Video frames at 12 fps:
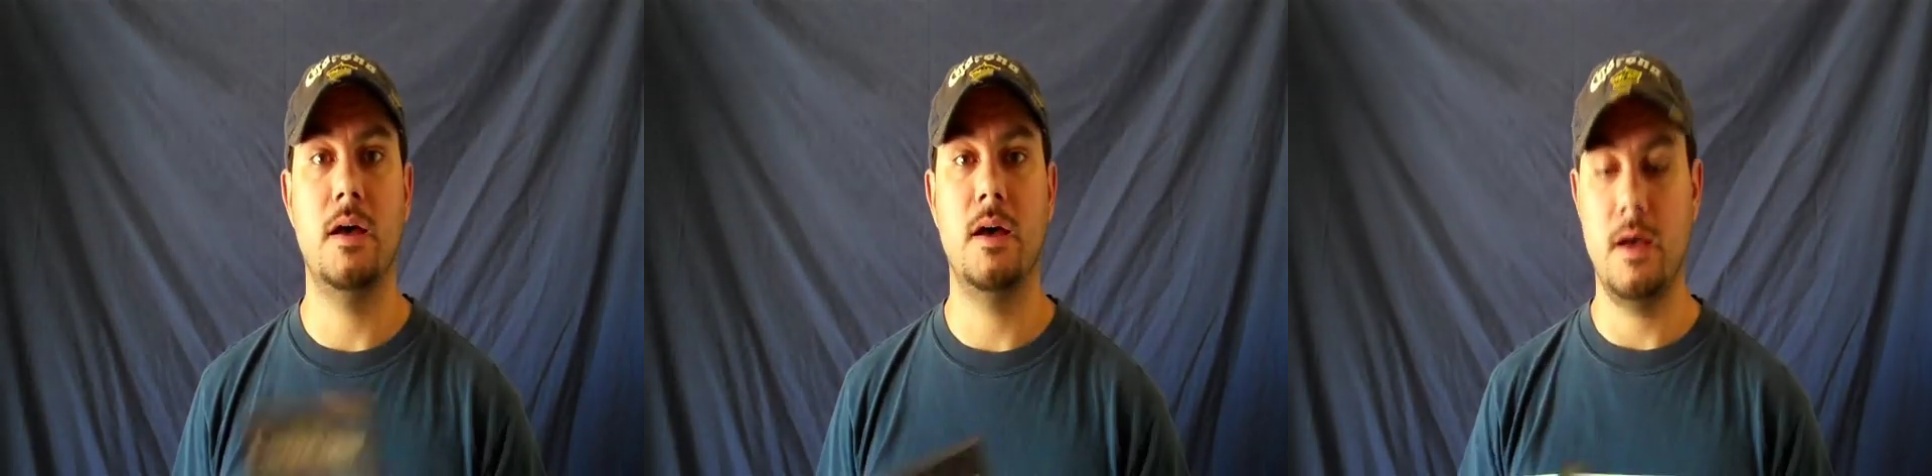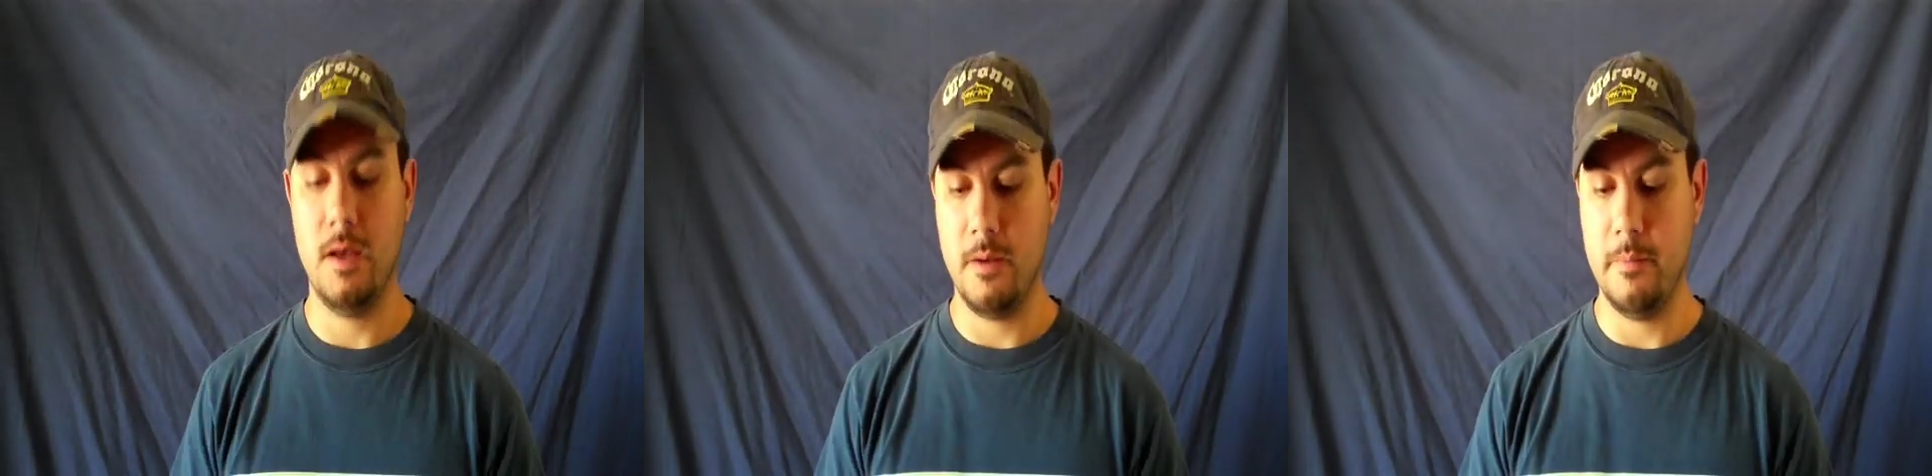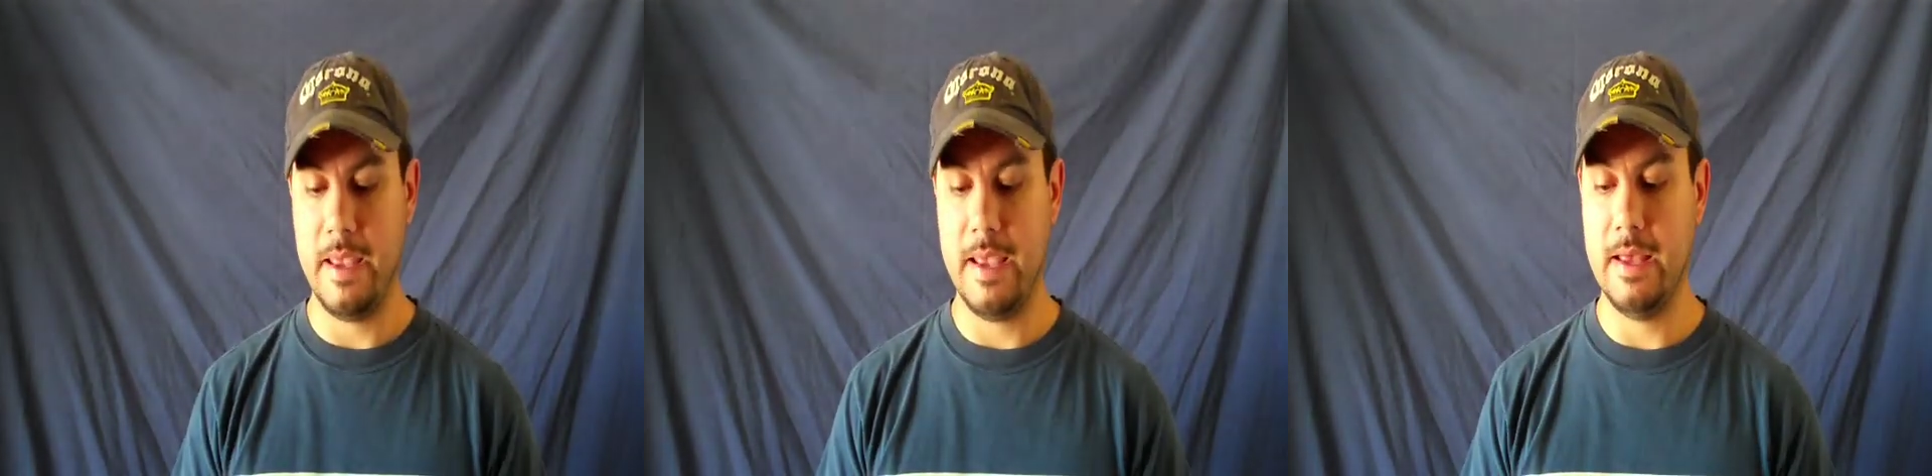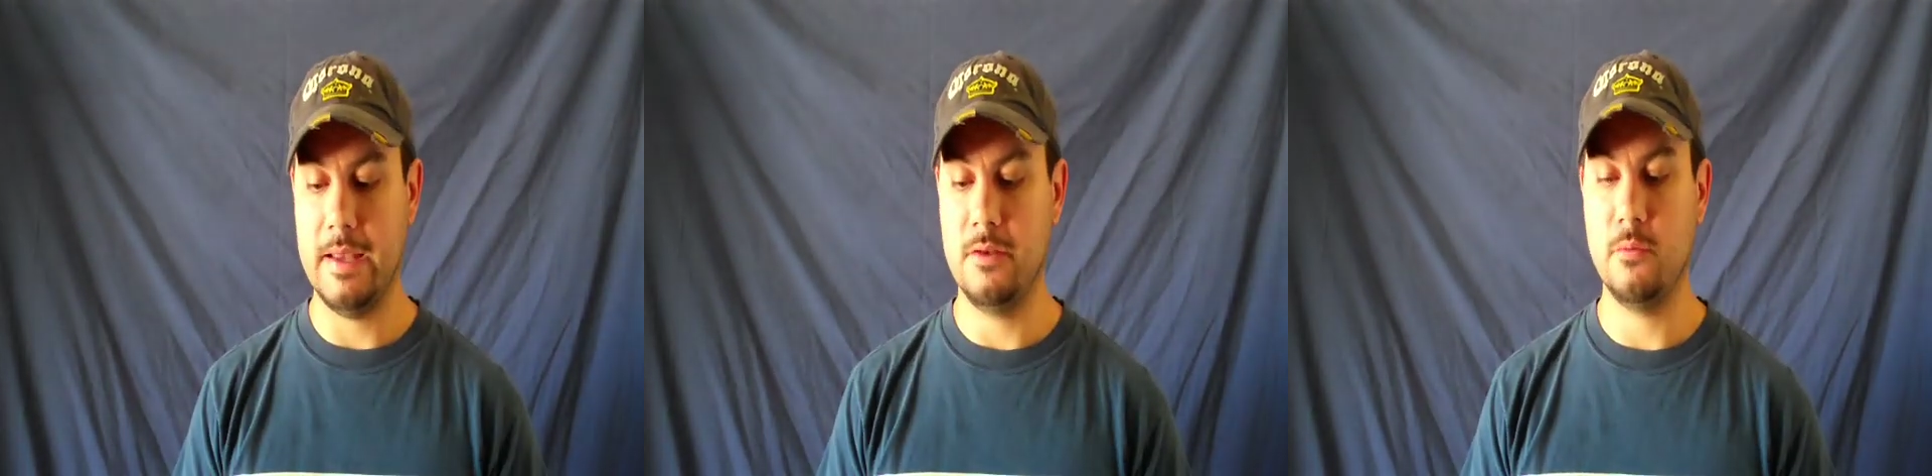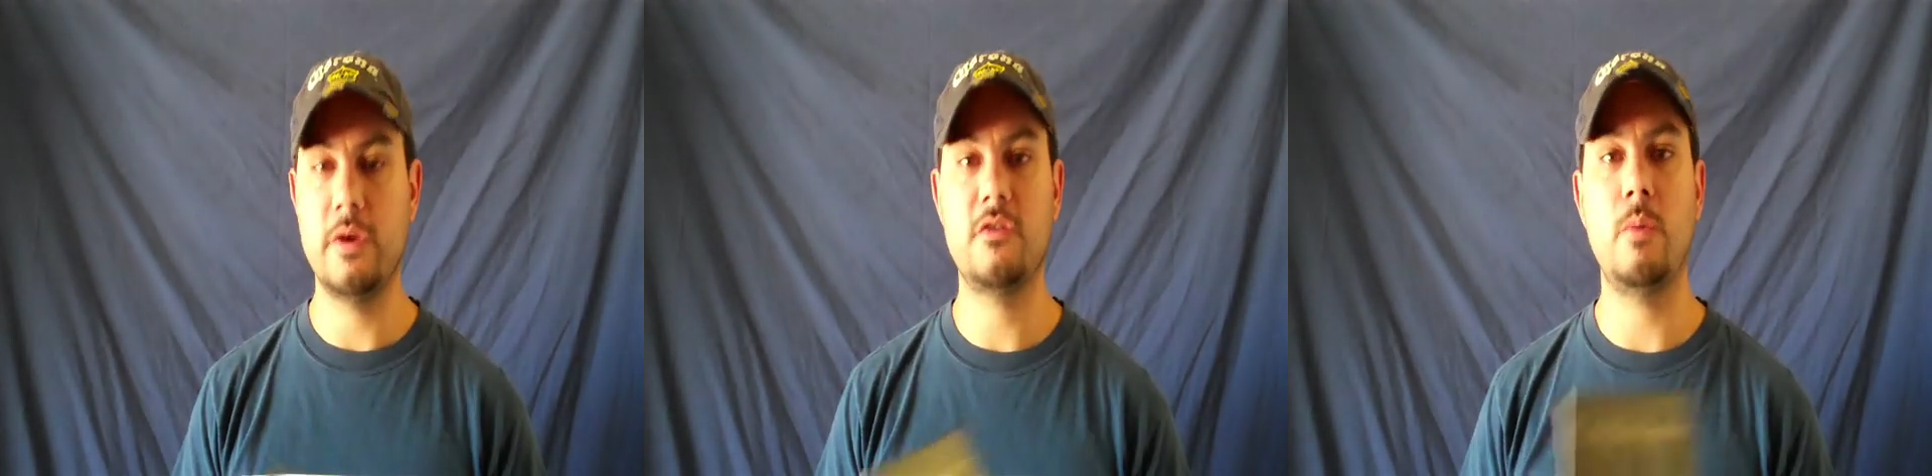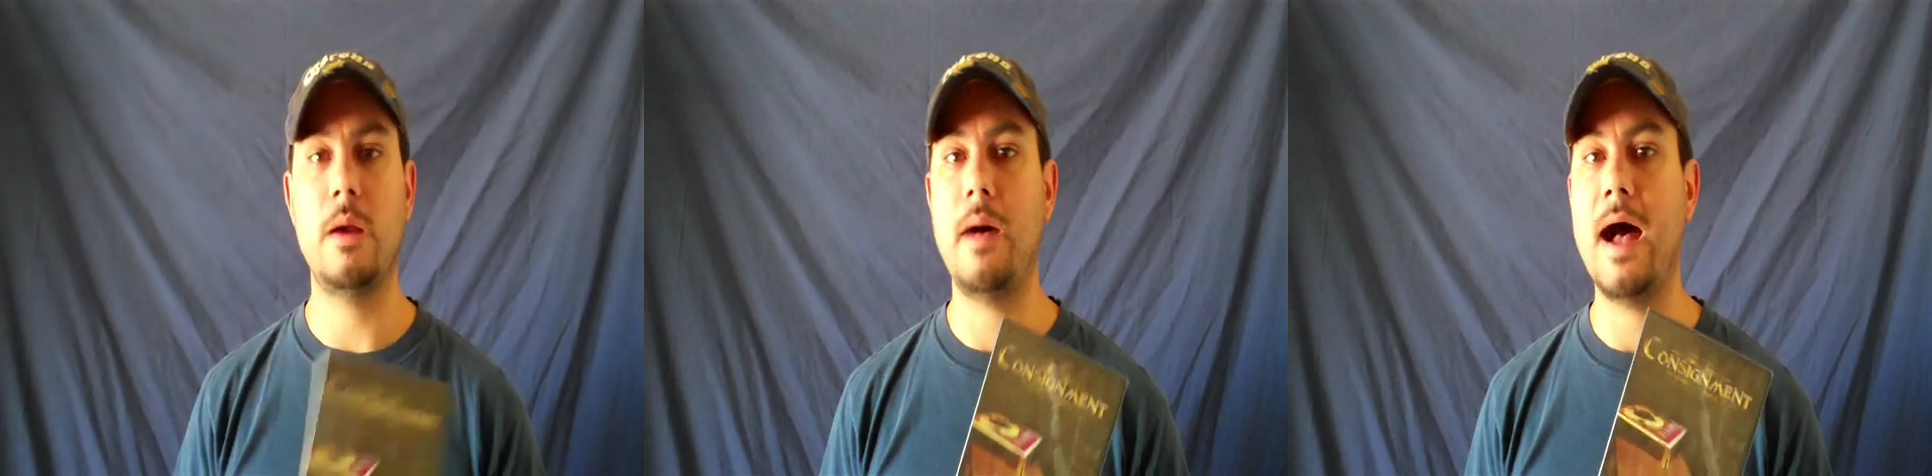Um, and the
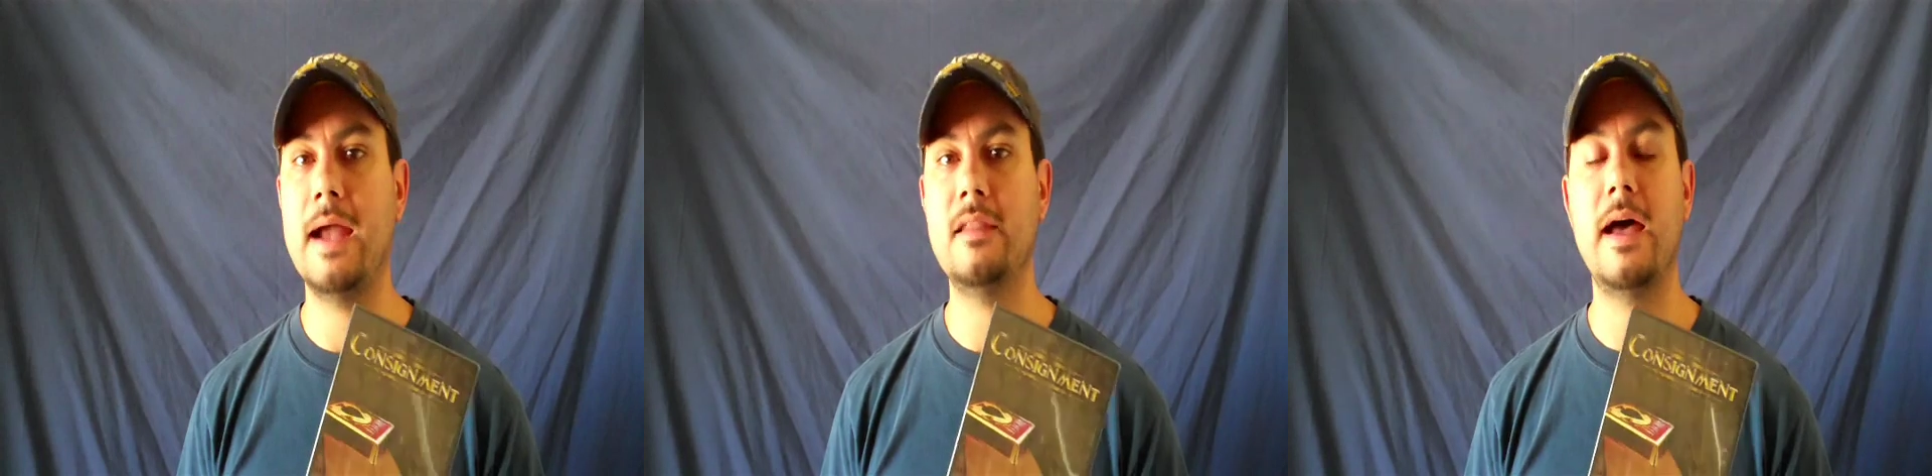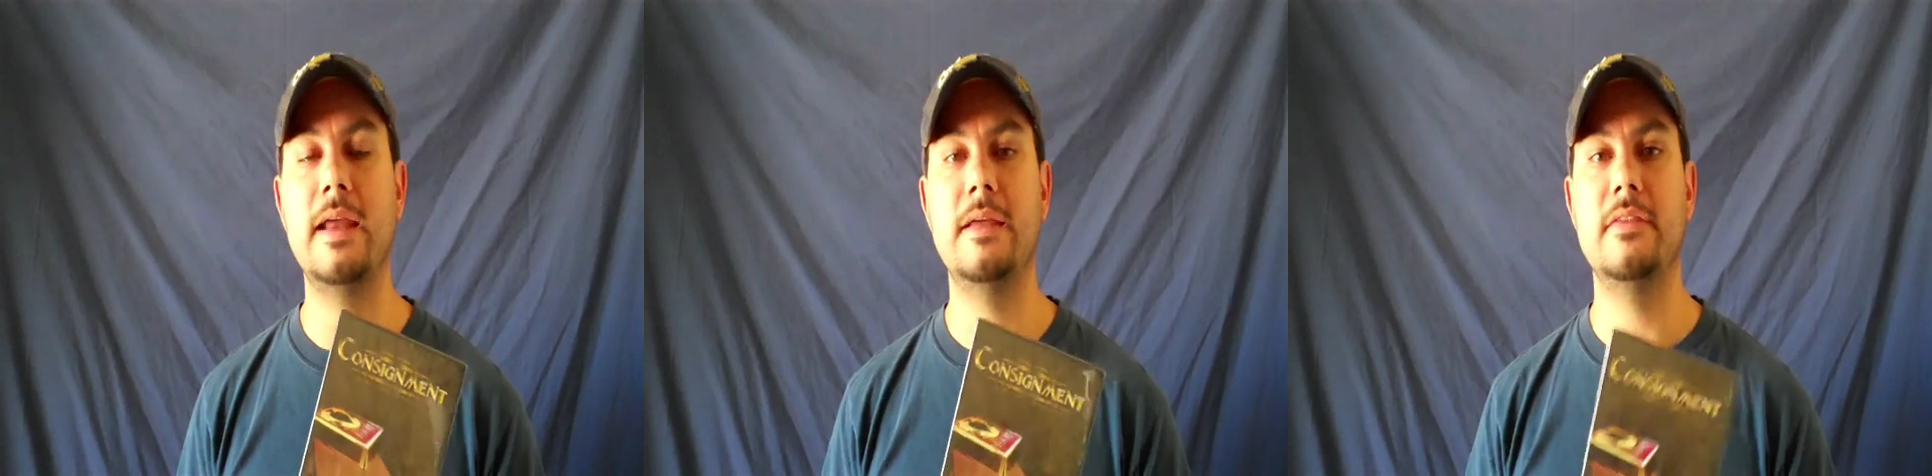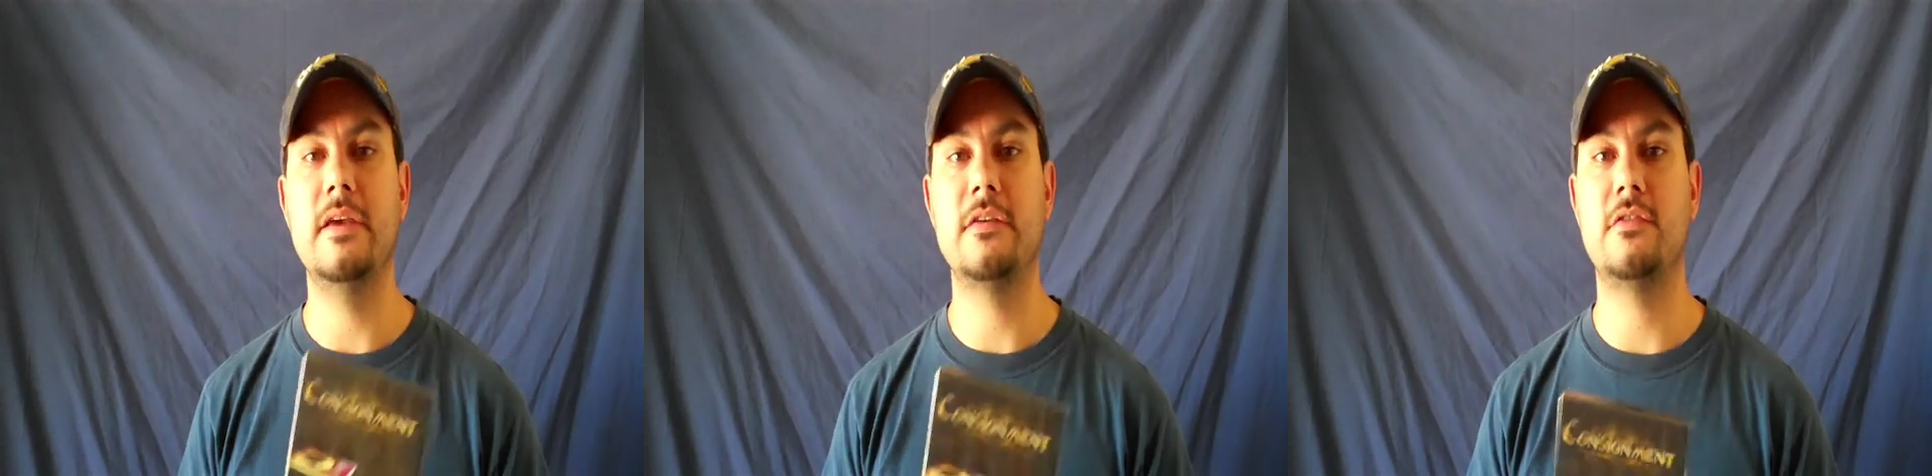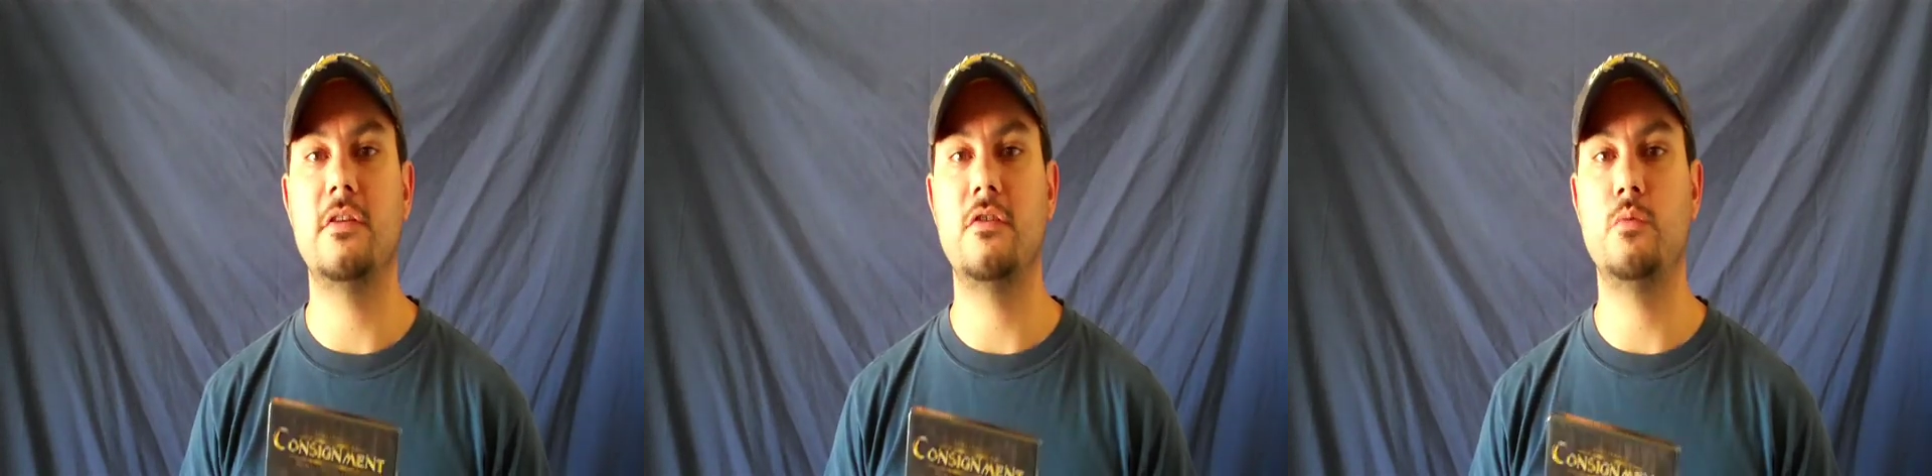reason why I'm highlighting this